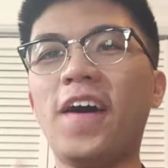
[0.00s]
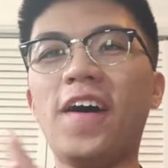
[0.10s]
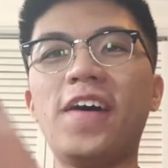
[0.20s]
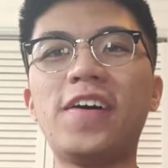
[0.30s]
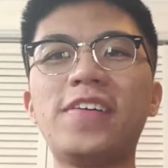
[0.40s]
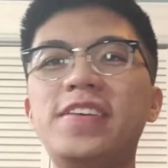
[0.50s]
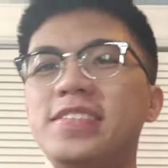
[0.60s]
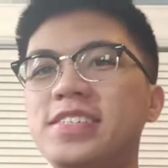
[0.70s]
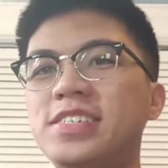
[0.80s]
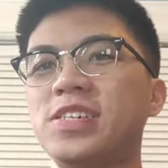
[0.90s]
oh,
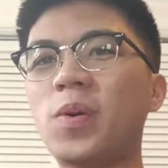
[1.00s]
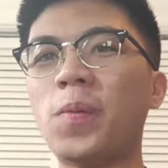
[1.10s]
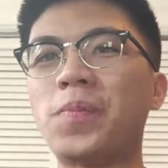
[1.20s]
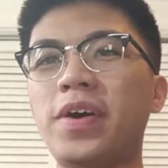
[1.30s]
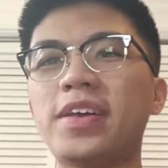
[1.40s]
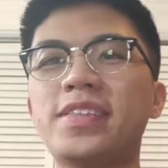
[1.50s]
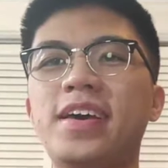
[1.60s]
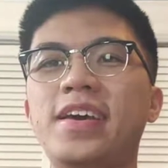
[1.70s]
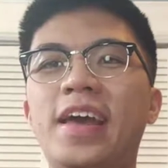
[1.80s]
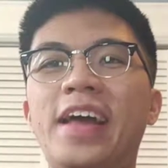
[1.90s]
this is so
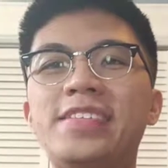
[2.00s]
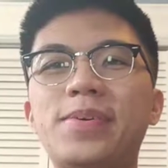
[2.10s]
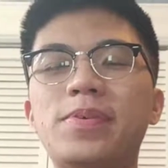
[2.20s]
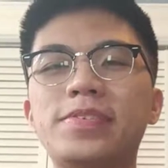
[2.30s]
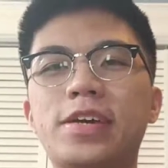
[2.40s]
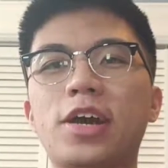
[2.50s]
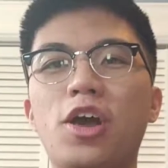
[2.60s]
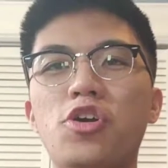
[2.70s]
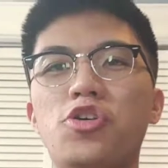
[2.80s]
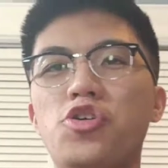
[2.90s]
breathtaking, and someone was like,
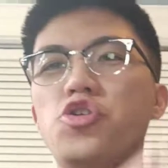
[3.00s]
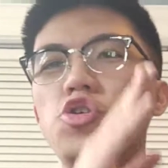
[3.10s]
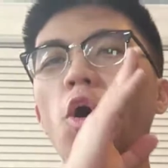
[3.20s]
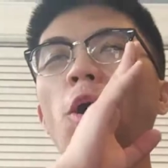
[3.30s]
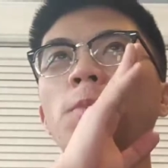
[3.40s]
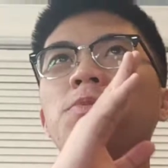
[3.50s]
you're